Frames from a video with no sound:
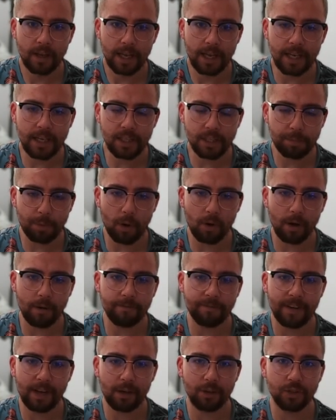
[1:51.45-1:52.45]
into program
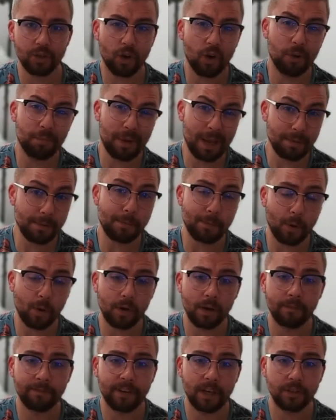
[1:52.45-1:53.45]
files, or maybe
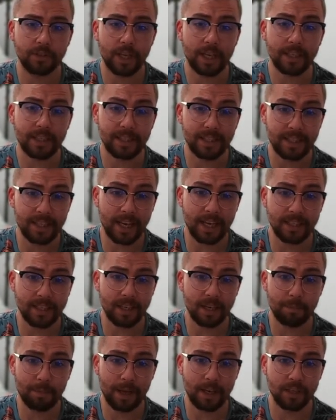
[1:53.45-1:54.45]
program files 86, it
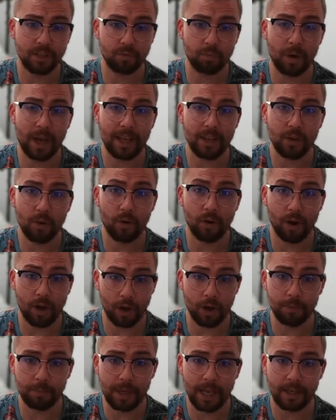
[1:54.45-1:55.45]
depends where your
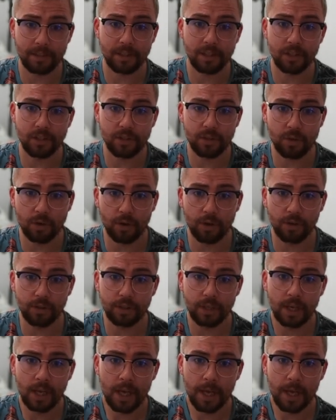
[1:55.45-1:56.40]
OBS is stored.